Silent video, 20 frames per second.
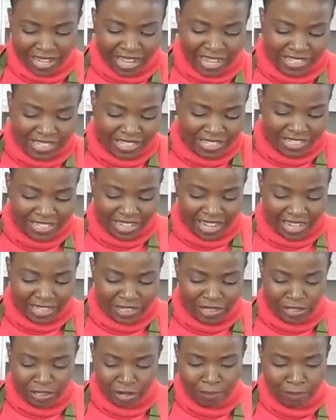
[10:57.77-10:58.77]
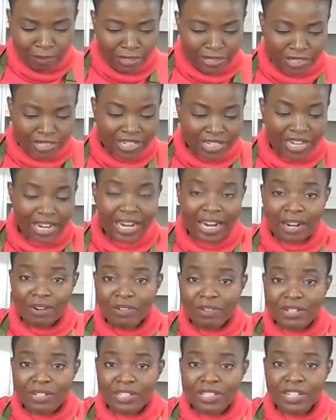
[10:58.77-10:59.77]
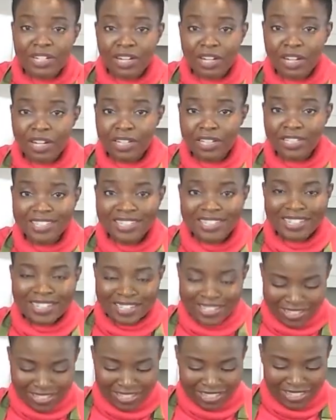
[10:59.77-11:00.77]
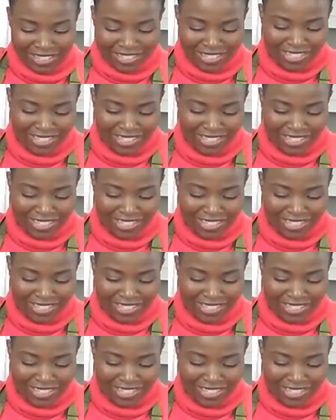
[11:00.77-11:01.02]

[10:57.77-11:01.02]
It's going to add so much character to the